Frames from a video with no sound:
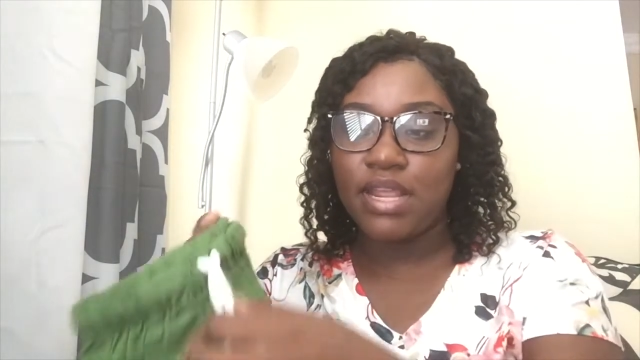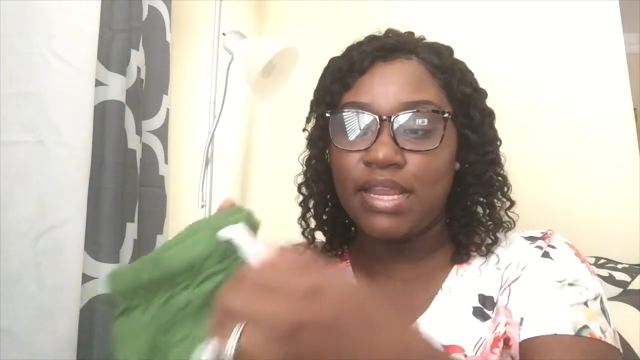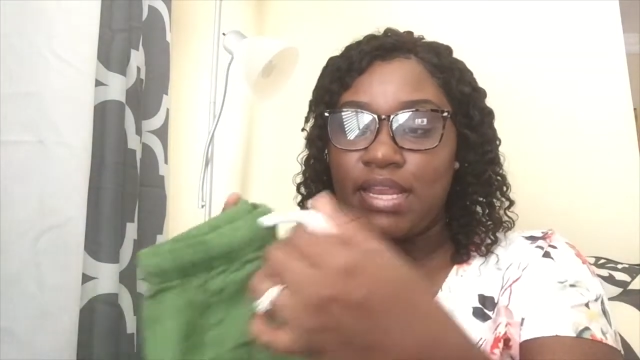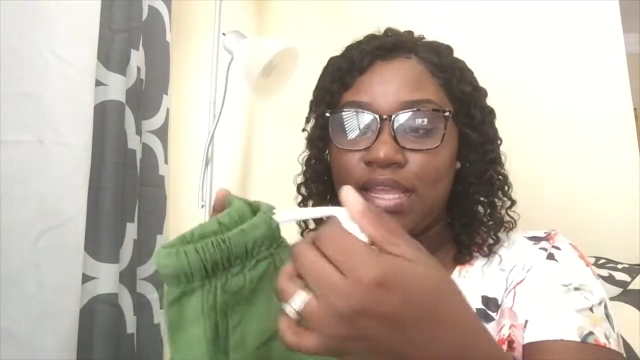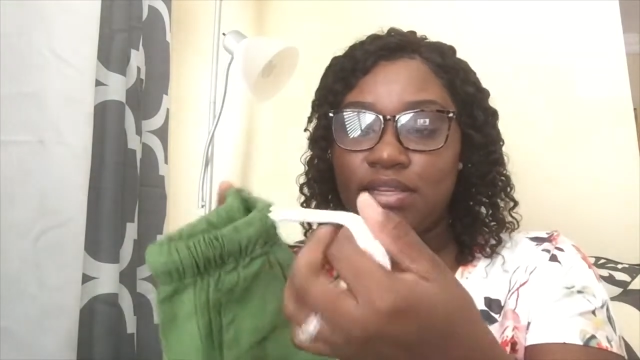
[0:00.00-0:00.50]
I
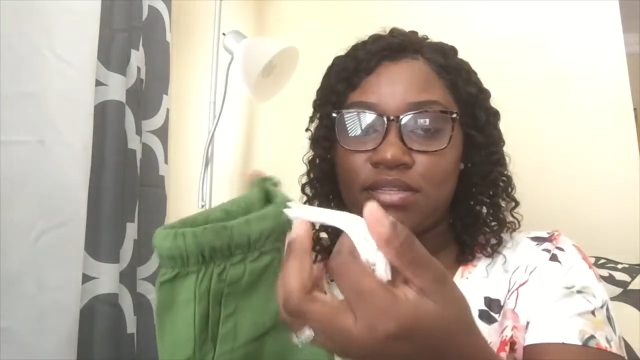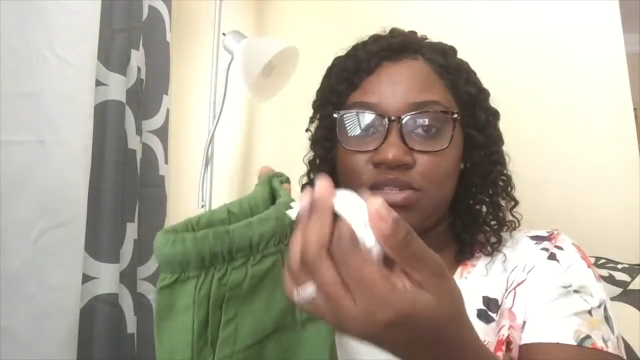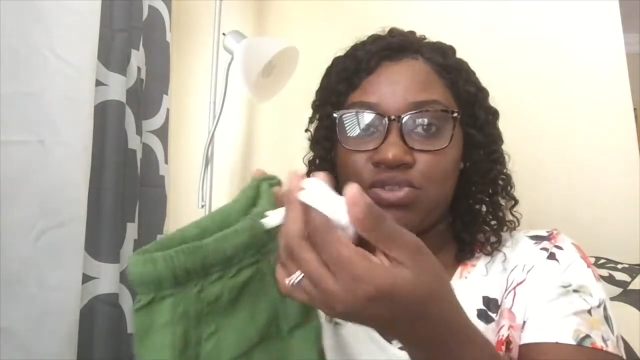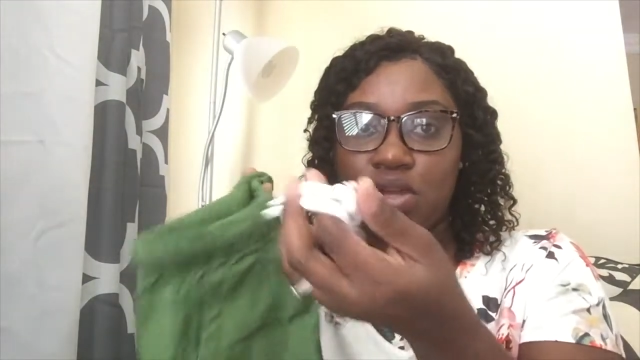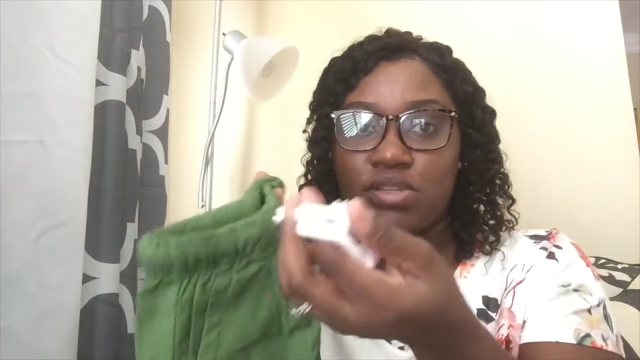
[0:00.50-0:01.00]
like the
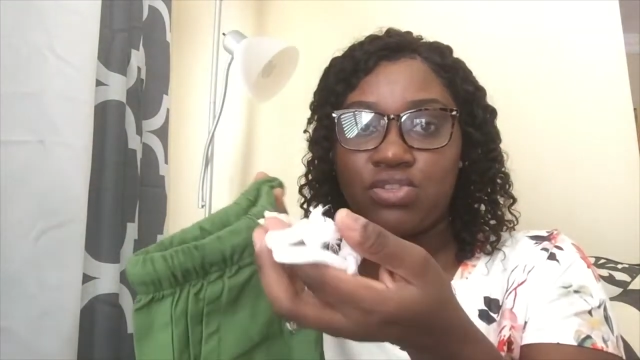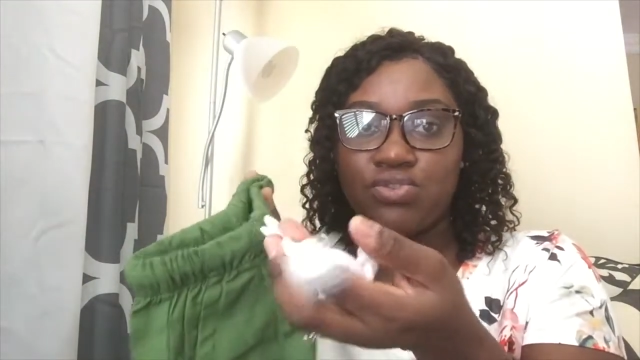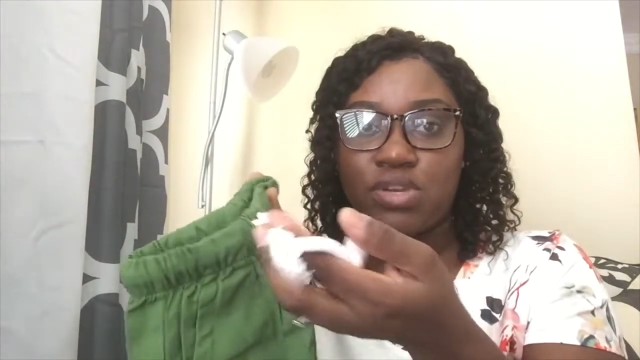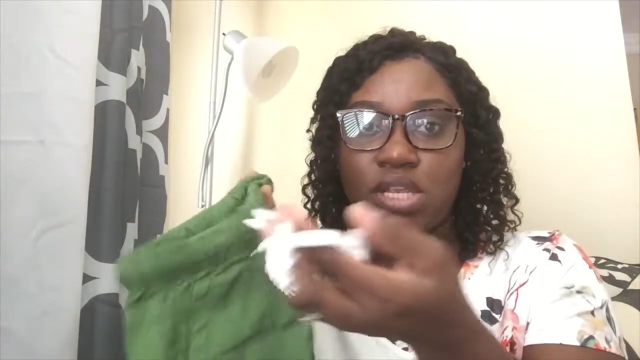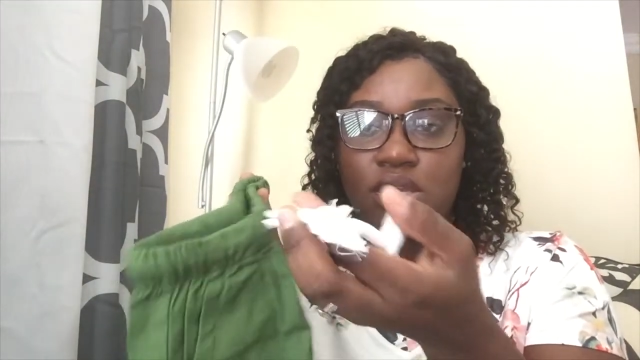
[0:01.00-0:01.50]

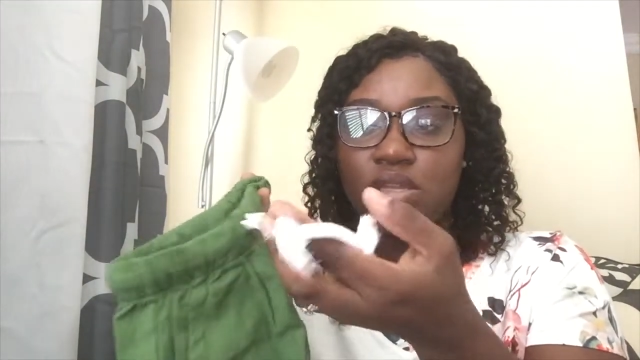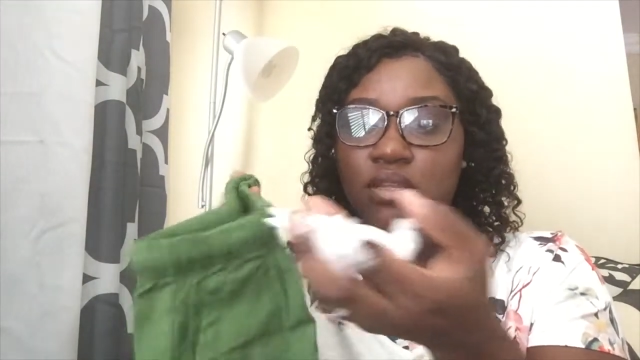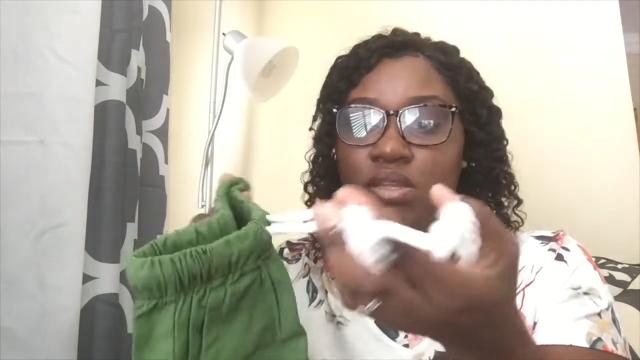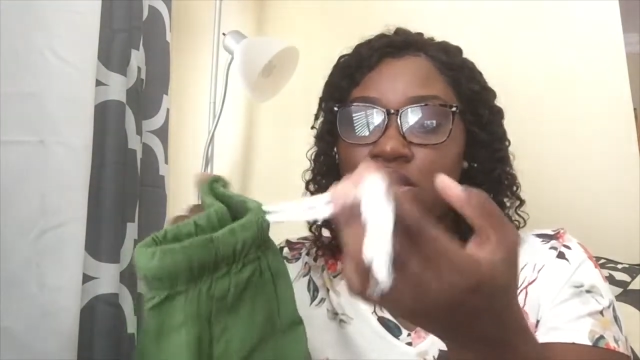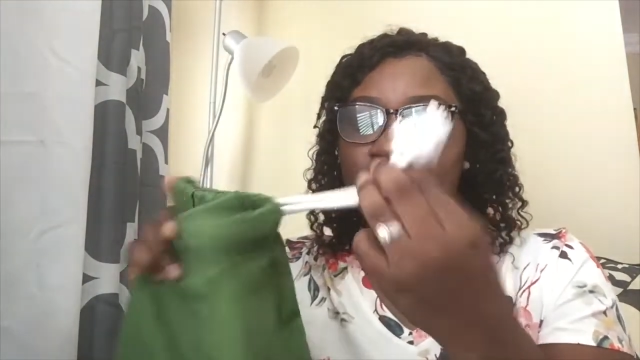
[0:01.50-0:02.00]
drawstring
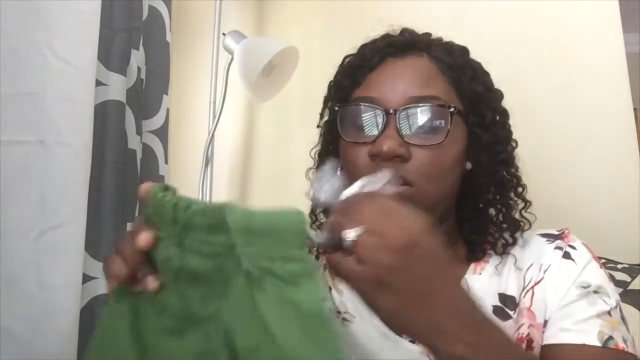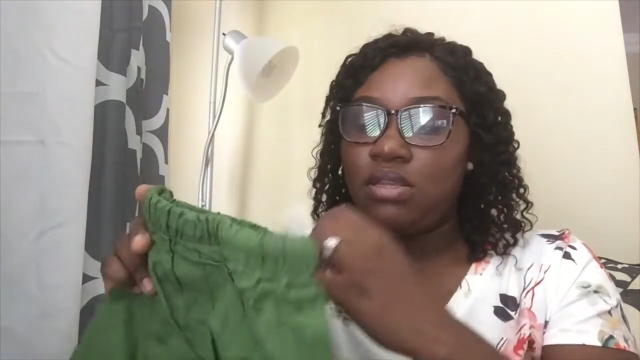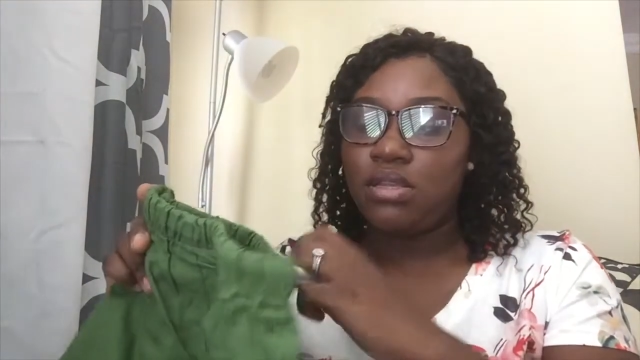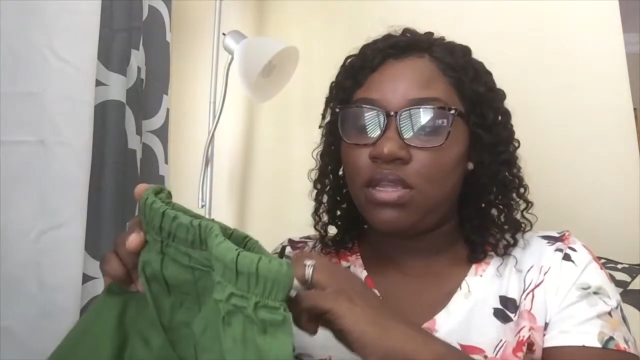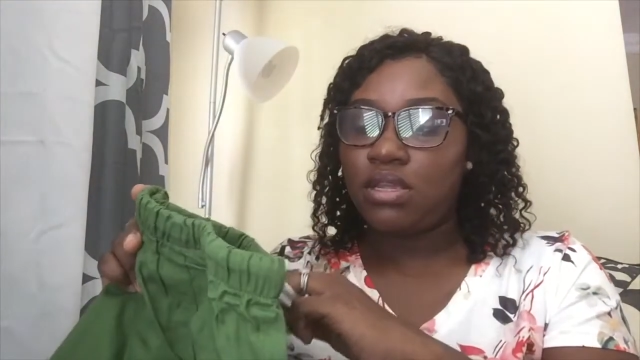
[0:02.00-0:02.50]

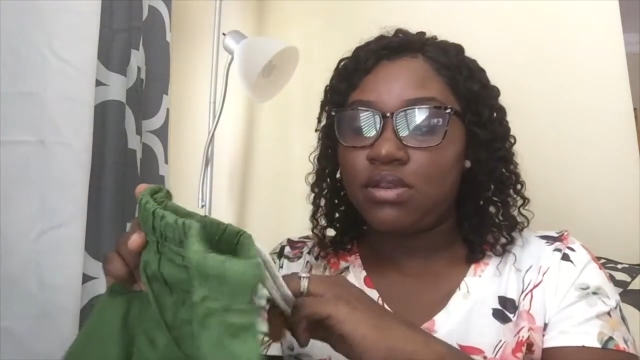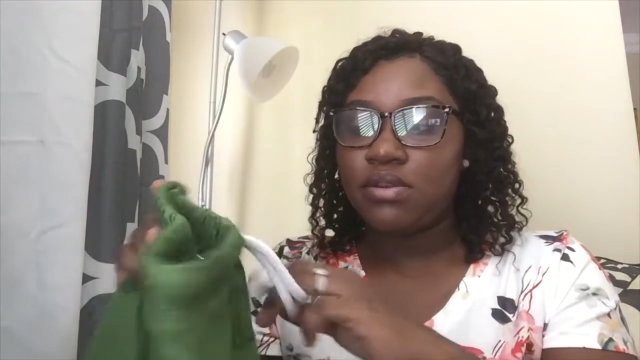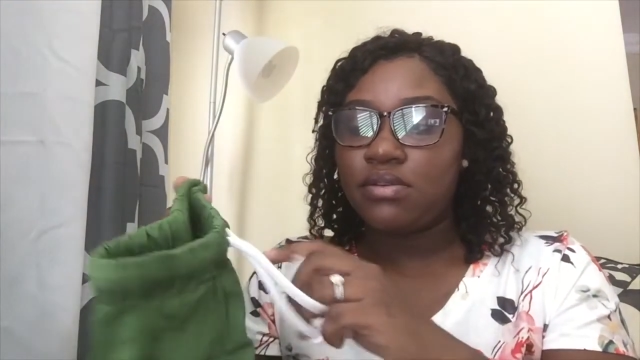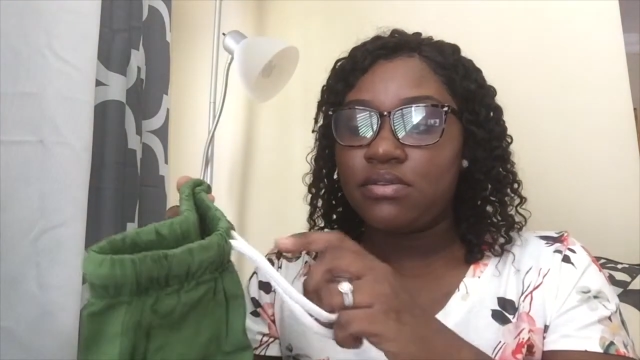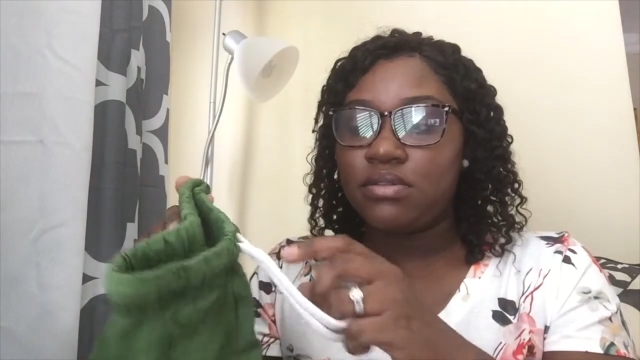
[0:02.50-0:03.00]
here.